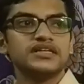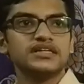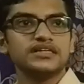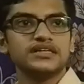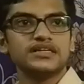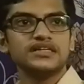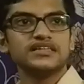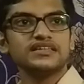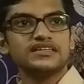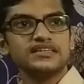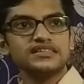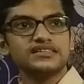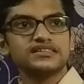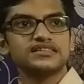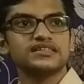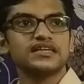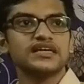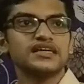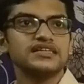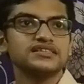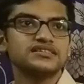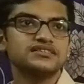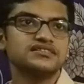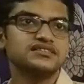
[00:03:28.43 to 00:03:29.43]
In this
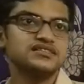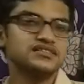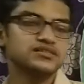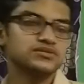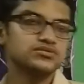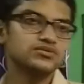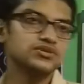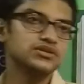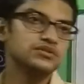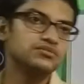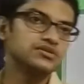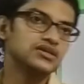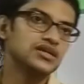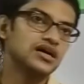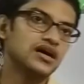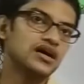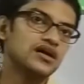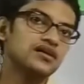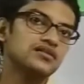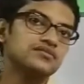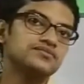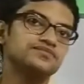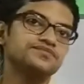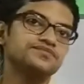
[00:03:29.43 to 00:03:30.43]
case, this will be a